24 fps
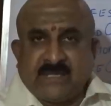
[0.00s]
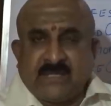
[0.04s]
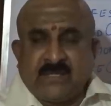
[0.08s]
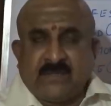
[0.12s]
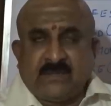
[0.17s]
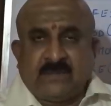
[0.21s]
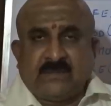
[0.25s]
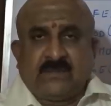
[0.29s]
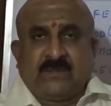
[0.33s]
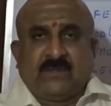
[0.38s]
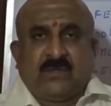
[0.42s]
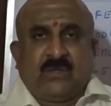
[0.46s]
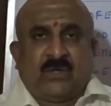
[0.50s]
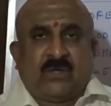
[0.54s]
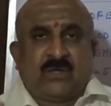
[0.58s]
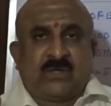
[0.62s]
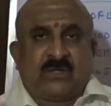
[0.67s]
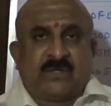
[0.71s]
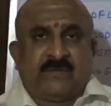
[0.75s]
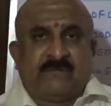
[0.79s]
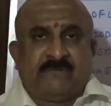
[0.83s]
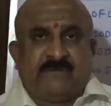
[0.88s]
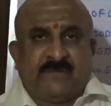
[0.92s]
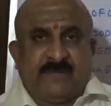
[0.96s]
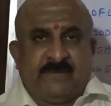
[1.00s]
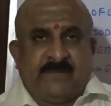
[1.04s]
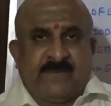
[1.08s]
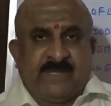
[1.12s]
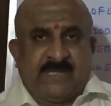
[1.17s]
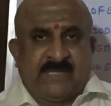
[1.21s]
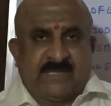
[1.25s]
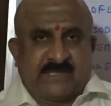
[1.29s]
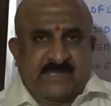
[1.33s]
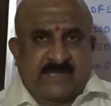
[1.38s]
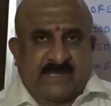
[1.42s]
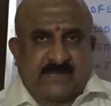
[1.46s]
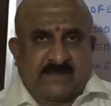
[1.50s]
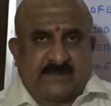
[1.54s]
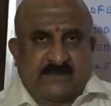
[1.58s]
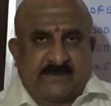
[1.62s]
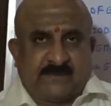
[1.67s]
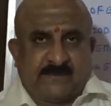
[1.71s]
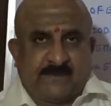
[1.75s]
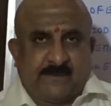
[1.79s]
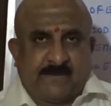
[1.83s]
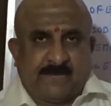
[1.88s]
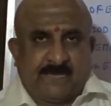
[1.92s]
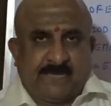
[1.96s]
chart or a female
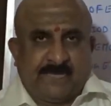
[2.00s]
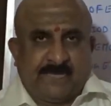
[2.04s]
chart.